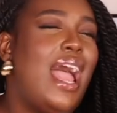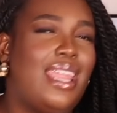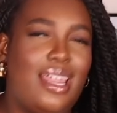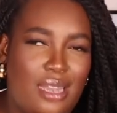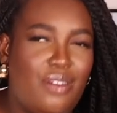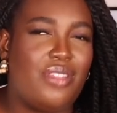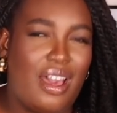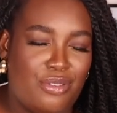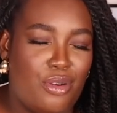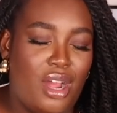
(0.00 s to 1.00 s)
And I love
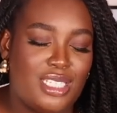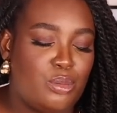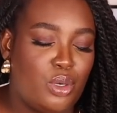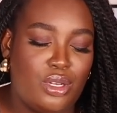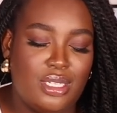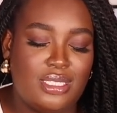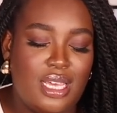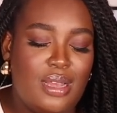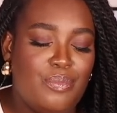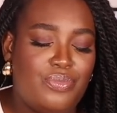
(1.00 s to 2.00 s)
that for us because
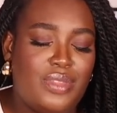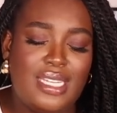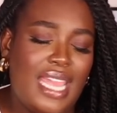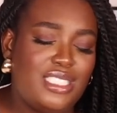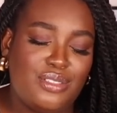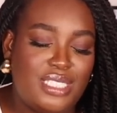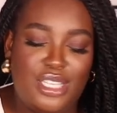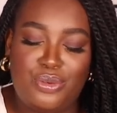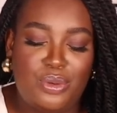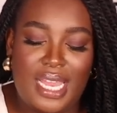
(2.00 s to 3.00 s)
the days of
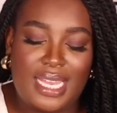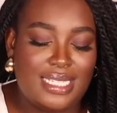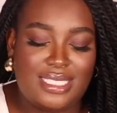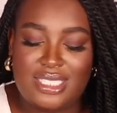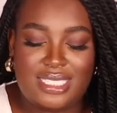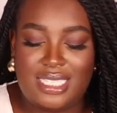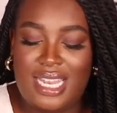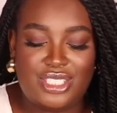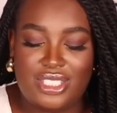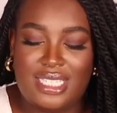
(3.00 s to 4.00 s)
see-through leggings, just
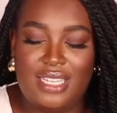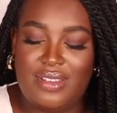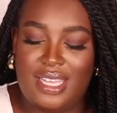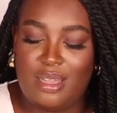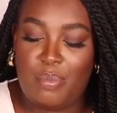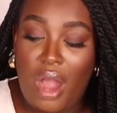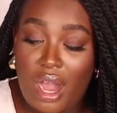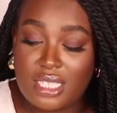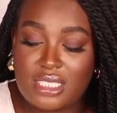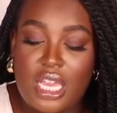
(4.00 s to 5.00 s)
let's just leave it in the
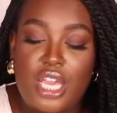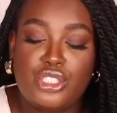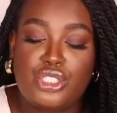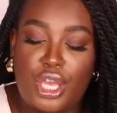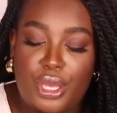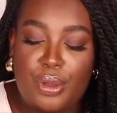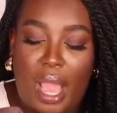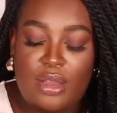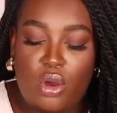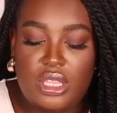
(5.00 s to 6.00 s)
past. So
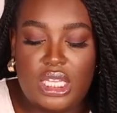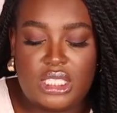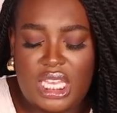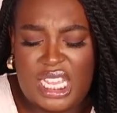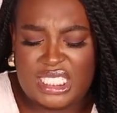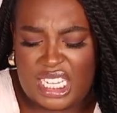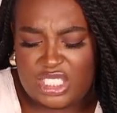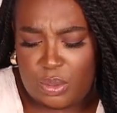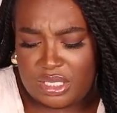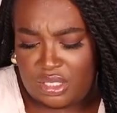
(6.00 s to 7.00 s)
I got these in a
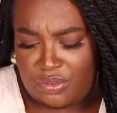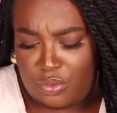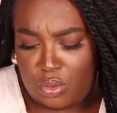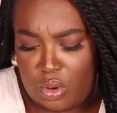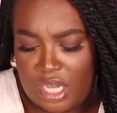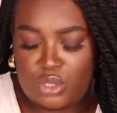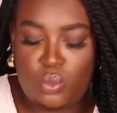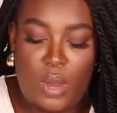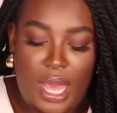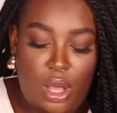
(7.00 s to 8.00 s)
size 24 as
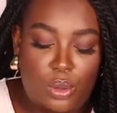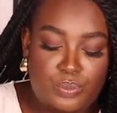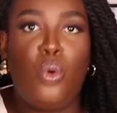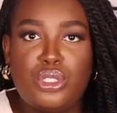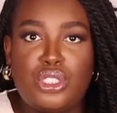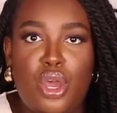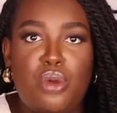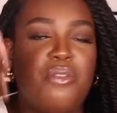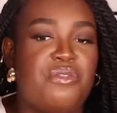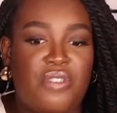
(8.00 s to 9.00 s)
well.
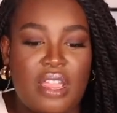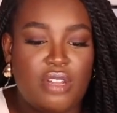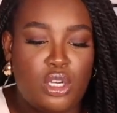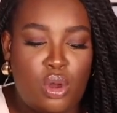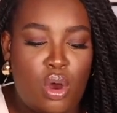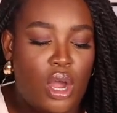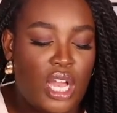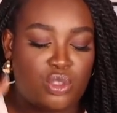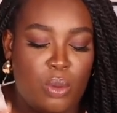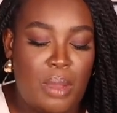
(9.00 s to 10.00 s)
Also very long
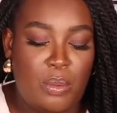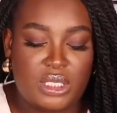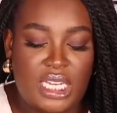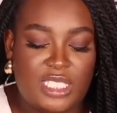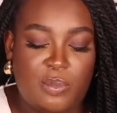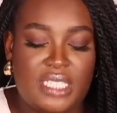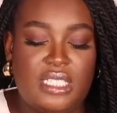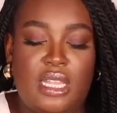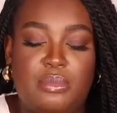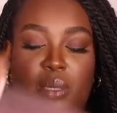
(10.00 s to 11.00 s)
as well. I wasn't expecting them